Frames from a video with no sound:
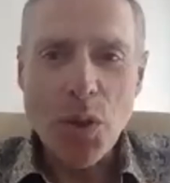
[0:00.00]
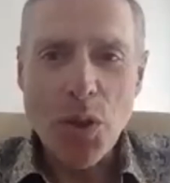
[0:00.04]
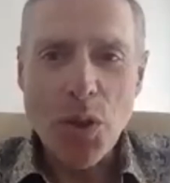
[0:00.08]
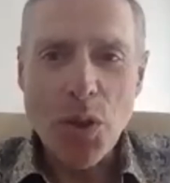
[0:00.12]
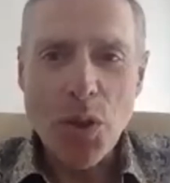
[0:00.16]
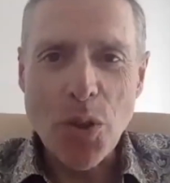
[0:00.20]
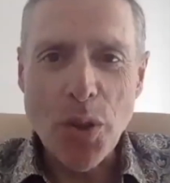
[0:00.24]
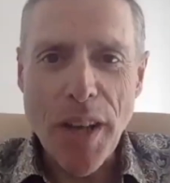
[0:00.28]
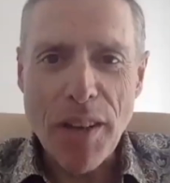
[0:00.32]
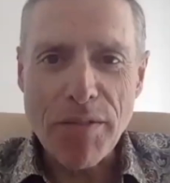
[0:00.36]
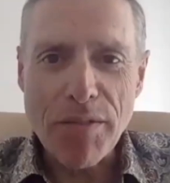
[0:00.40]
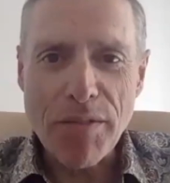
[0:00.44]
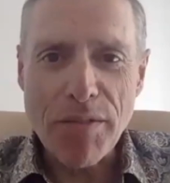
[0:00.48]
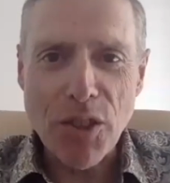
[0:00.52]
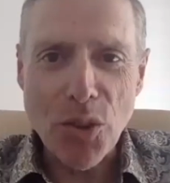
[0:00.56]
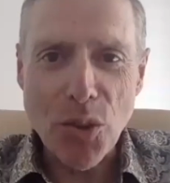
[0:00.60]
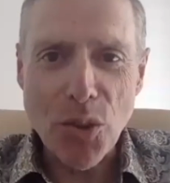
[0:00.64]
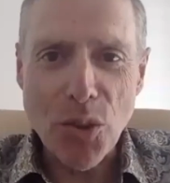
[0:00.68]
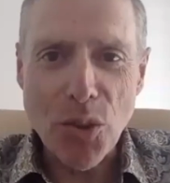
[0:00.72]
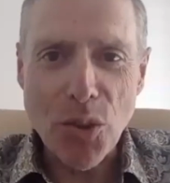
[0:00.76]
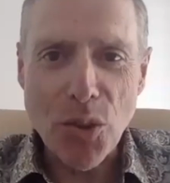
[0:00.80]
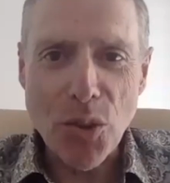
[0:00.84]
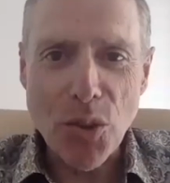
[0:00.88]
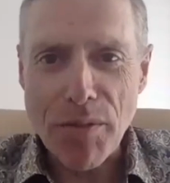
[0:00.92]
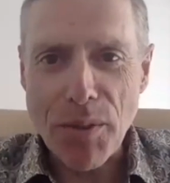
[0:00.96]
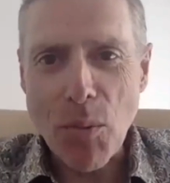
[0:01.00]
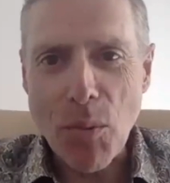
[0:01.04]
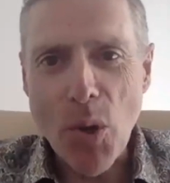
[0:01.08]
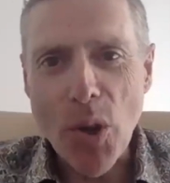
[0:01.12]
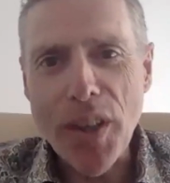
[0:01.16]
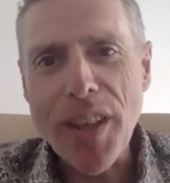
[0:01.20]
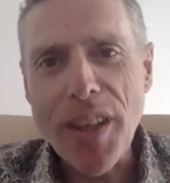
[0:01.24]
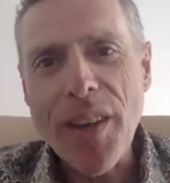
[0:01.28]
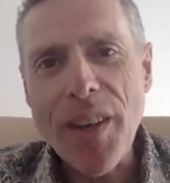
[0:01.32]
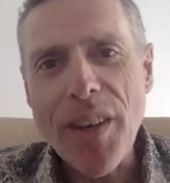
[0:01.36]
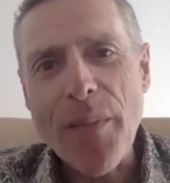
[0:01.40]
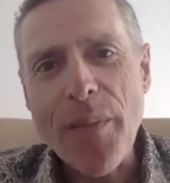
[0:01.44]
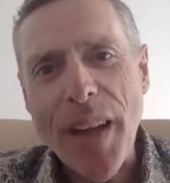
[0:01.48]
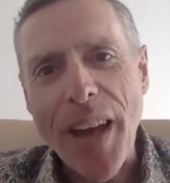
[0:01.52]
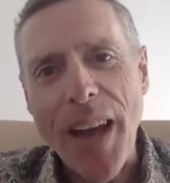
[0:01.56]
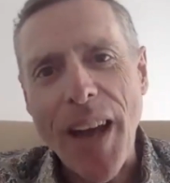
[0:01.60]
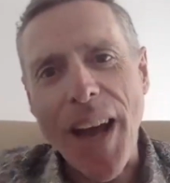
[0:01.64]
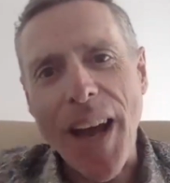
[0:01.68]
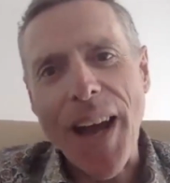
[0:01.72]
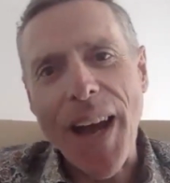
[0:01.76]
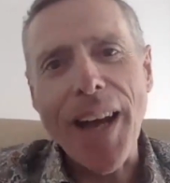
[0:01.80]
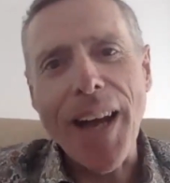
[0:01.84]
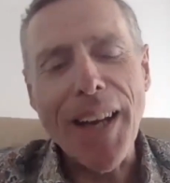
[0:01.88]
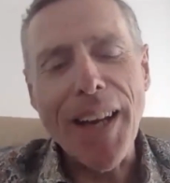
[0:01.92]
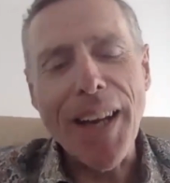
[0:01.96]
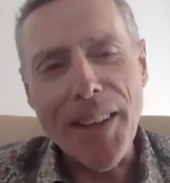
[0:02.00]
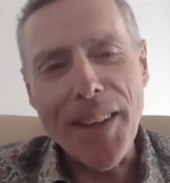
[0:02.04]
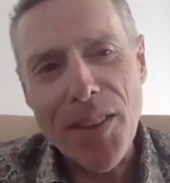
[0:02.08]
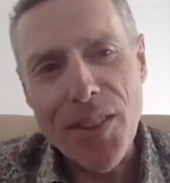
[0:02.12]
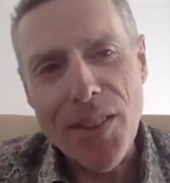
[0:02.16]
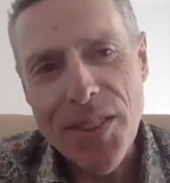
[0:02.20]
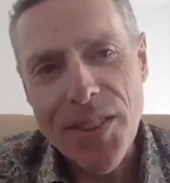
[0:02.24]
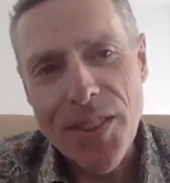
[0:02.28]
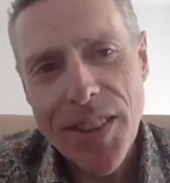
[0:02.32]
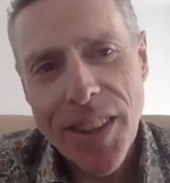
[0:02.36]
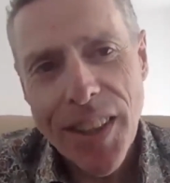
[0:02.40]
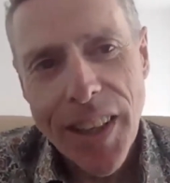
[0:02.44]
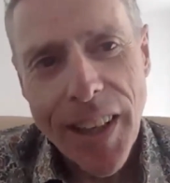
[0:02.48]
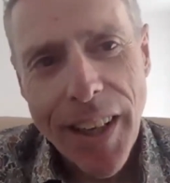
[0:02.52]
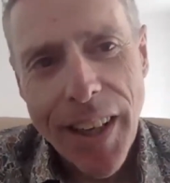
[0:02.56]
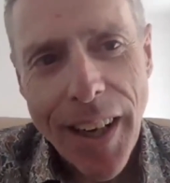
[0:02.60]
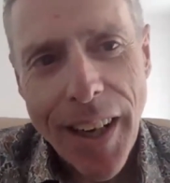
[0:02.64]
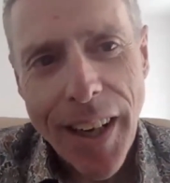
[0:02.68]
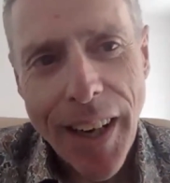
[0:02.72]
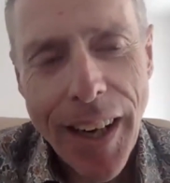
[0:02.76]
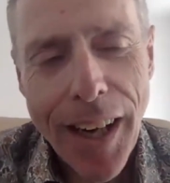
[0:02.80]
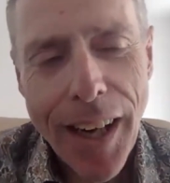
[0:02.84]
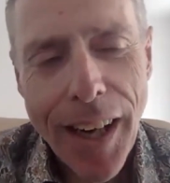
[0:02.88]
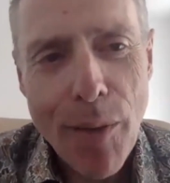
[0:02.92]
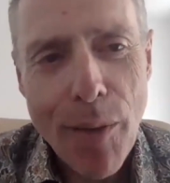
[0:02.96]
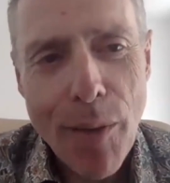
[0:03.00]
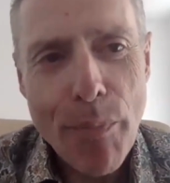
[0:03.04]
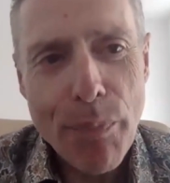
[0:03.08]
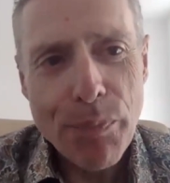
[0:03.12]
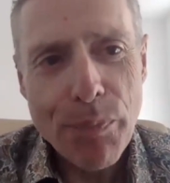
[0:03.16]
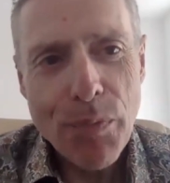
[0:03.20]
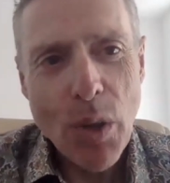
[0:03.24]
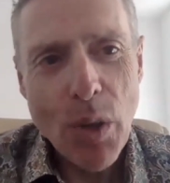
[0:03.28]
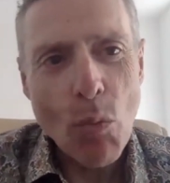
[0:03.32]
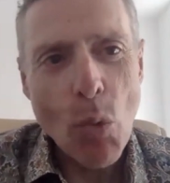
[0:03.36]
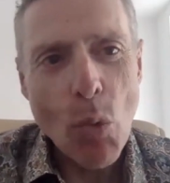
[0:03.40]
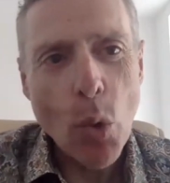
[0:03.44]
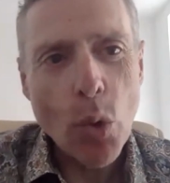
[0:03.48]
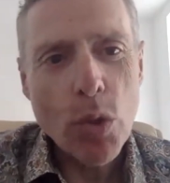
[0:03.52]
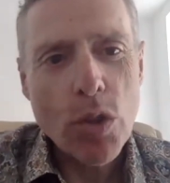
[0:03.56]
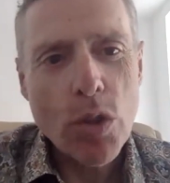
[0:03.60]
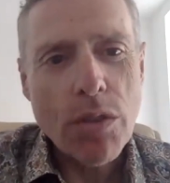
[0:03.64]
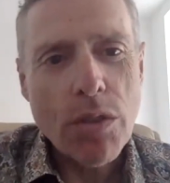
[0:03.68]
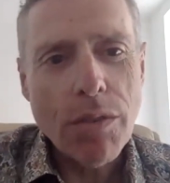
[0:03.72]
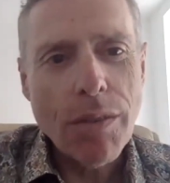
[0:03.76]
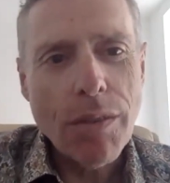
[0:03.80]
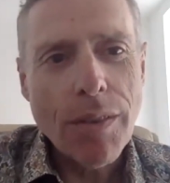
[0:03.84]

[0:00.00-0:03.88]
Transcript: good afternoon, everyone. And what